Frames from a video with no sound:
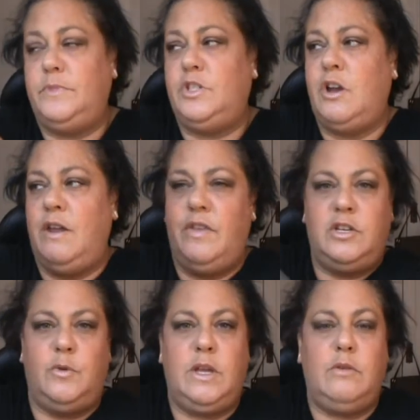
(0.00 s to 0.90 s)
sorry, they're
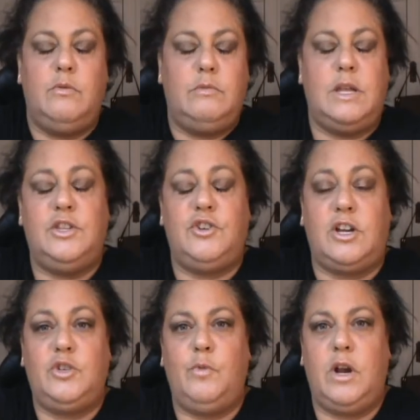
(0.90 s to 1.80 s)
doing
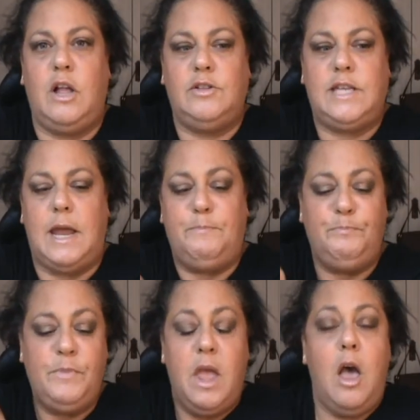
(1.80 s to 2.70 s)
construction work outside,
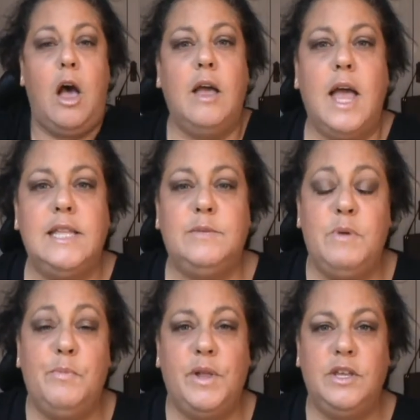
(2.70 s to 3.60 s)
all kinds of
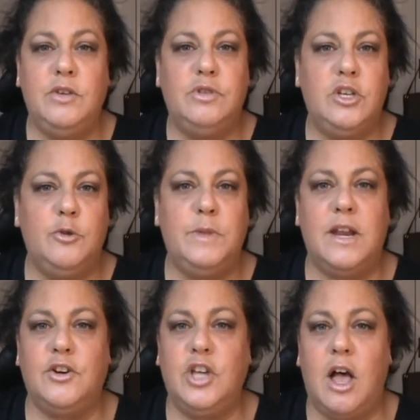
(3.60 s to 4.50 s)
people on YouTube
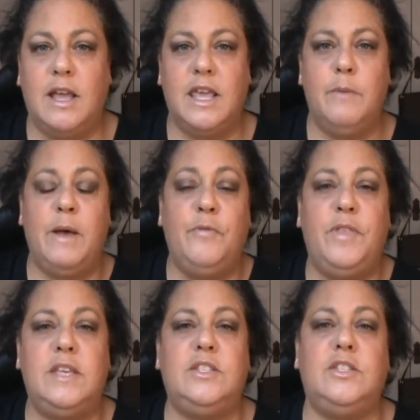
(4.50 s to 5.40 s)
that are talking about
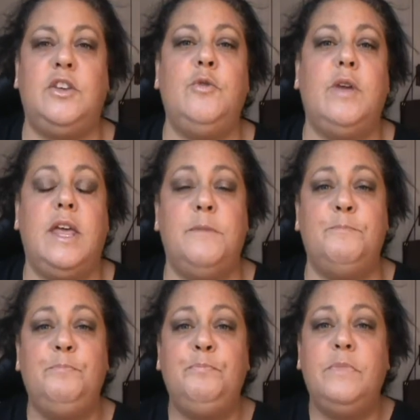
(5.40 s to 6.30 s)
this, so you
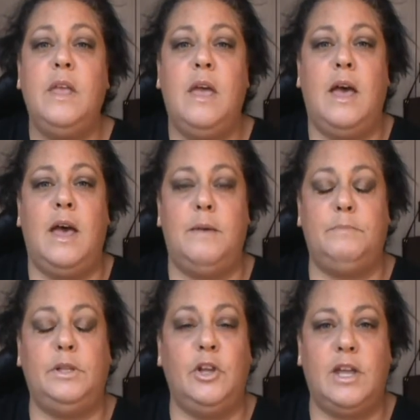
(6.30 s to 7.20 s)
can
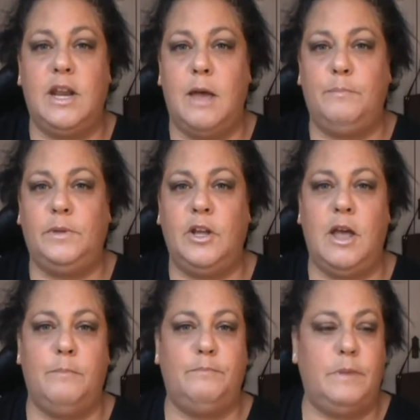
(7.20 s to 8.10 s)
look it up,
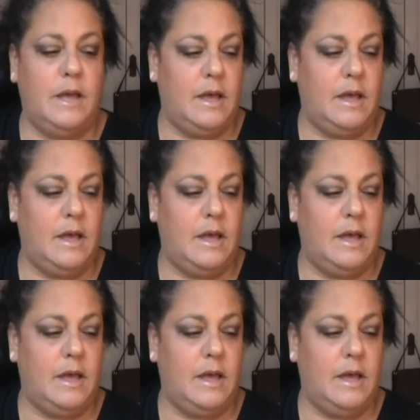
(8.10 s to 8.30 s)
look up